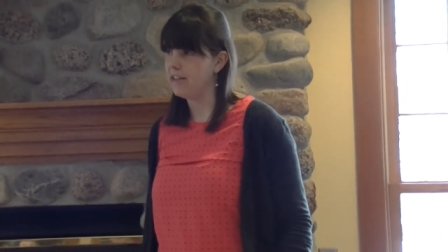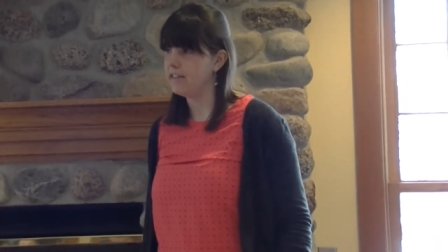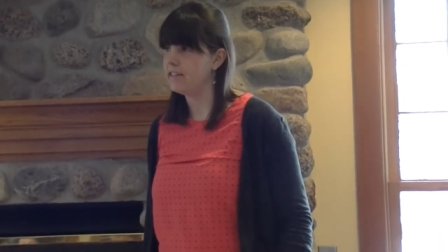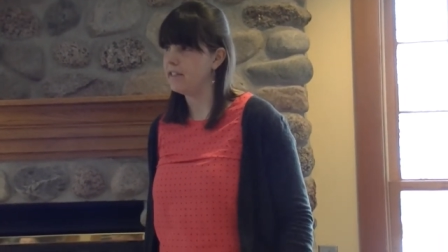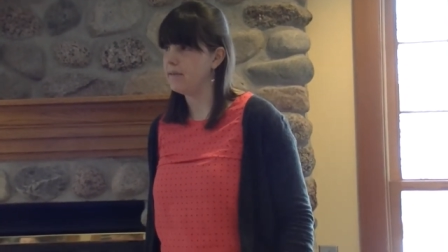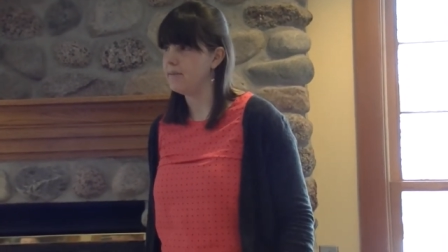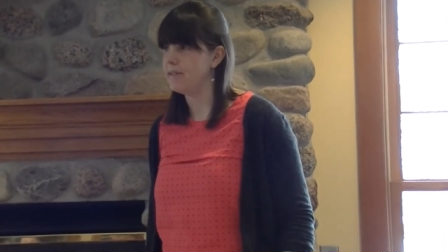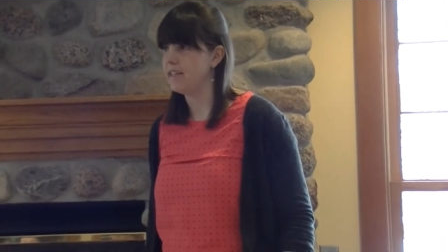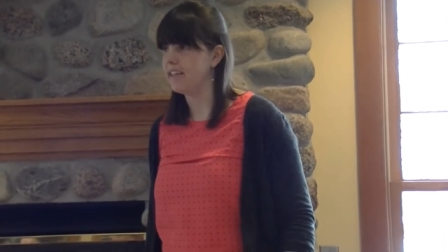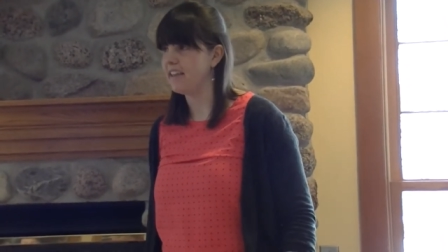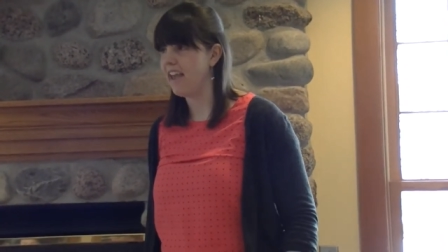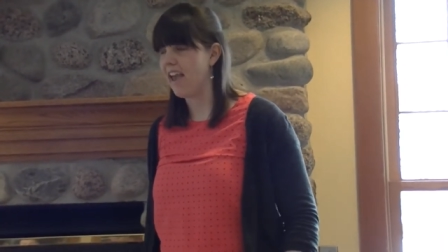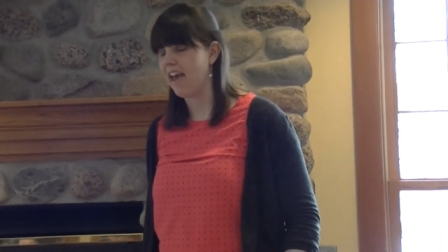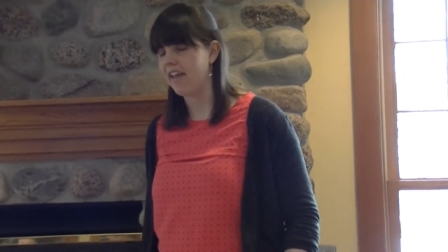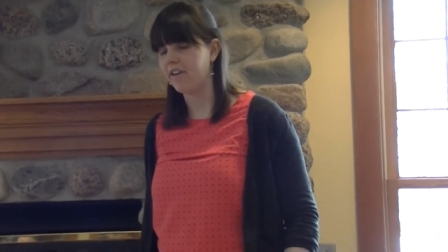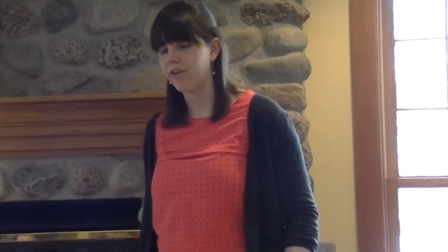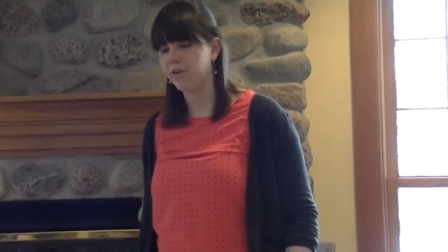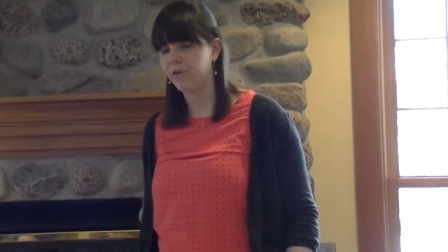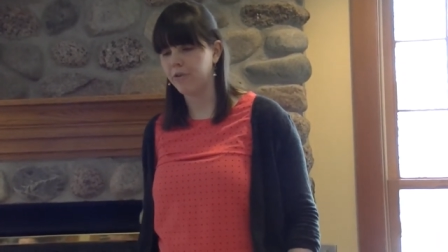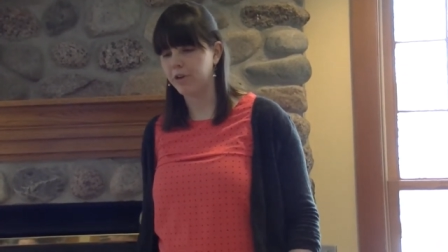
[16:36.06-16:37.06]
concepts and
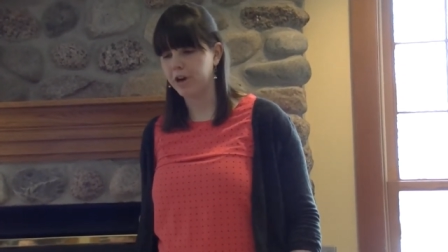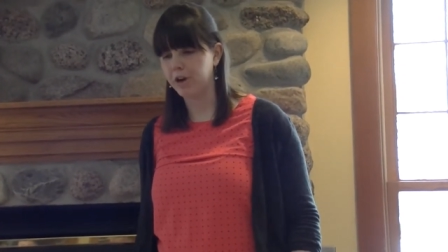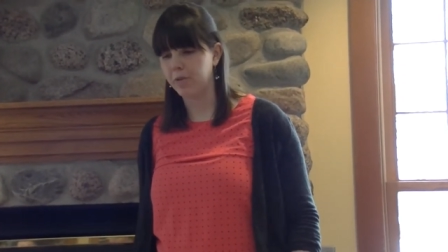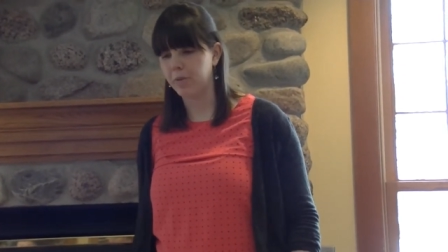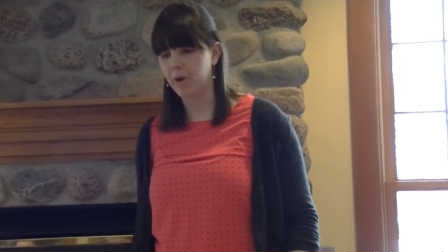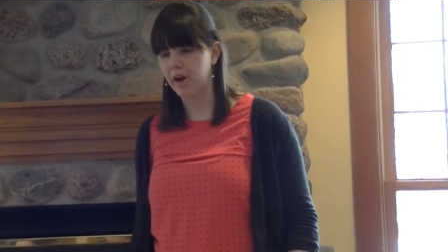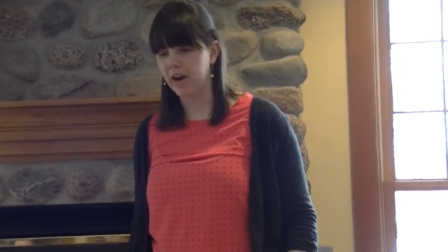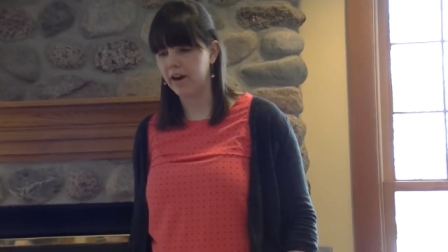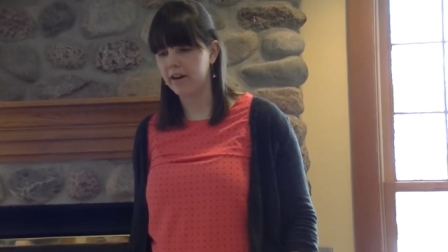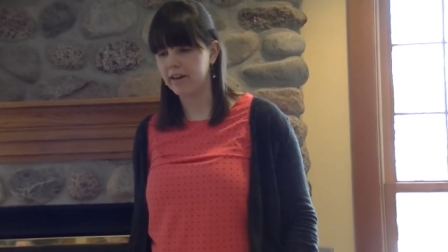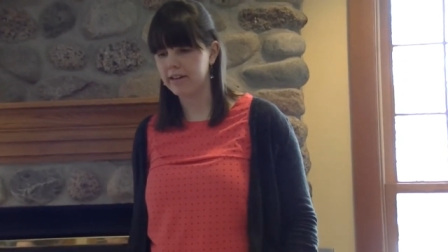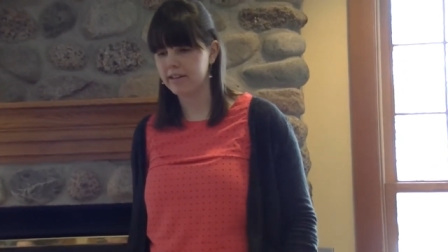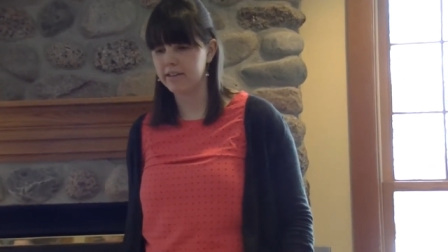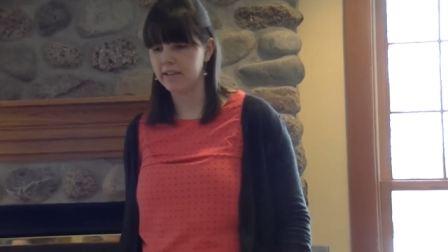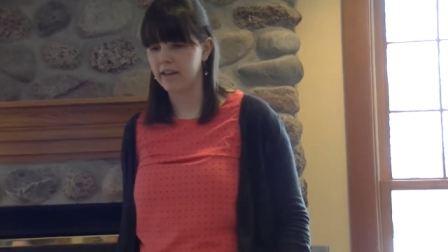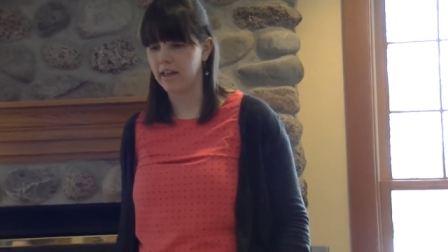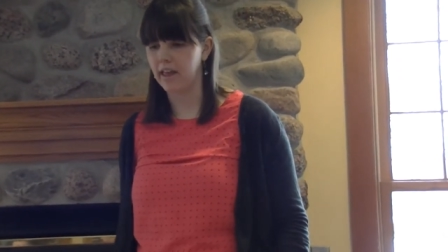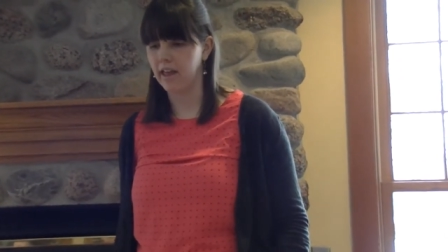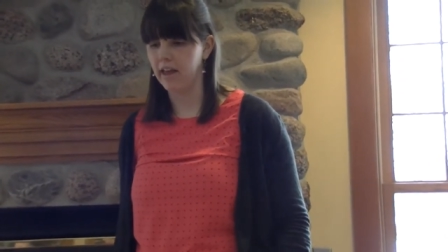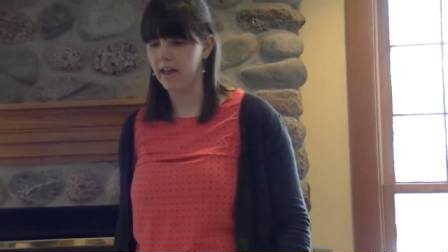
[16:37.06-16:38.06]
category work.
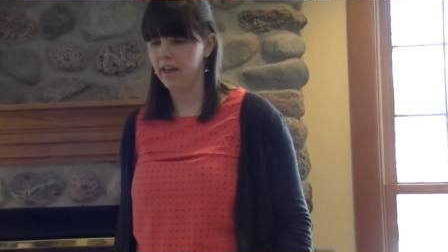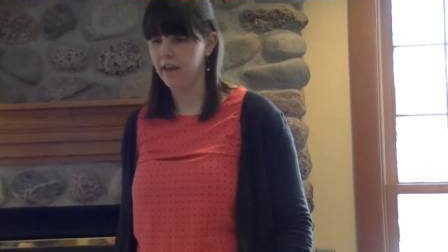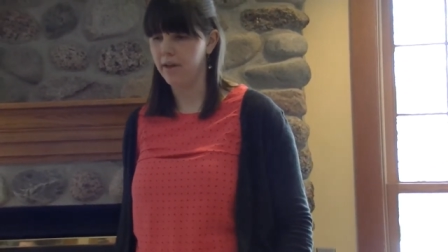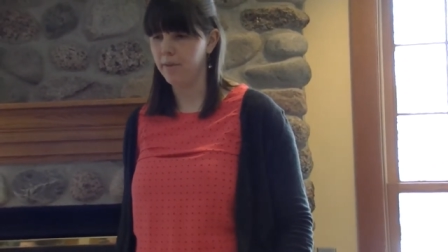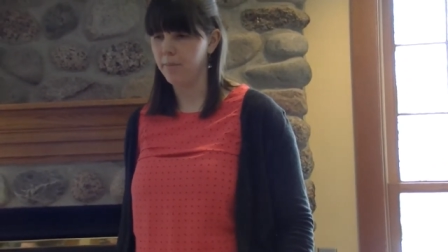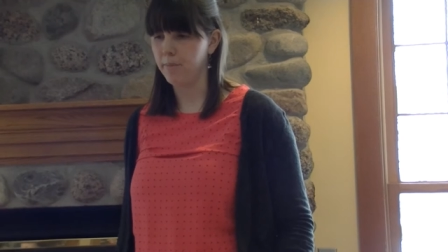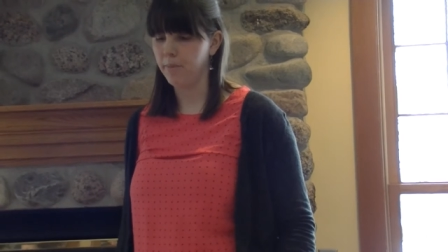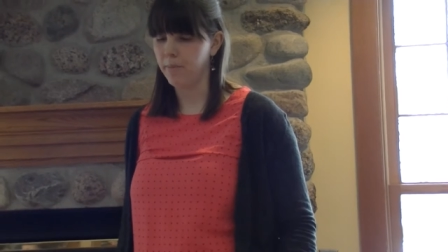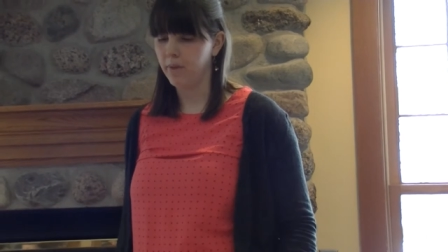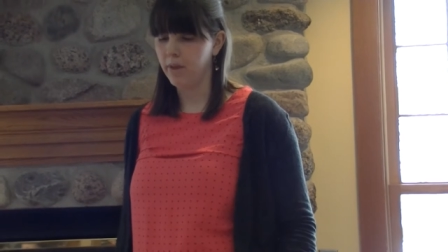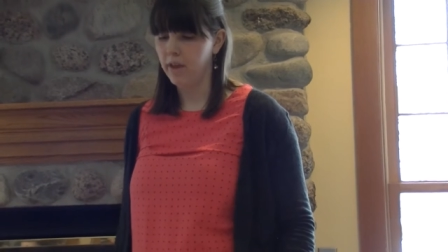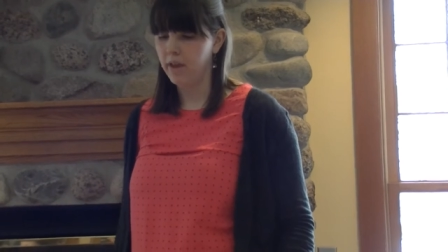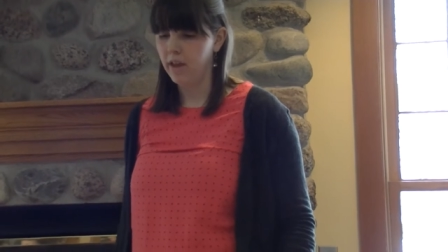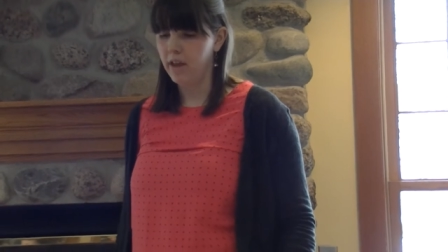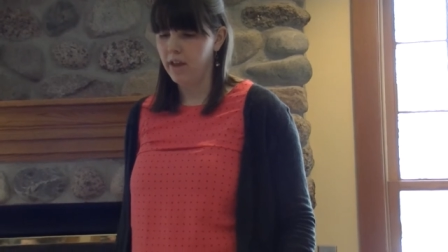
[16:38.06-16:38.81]
Um,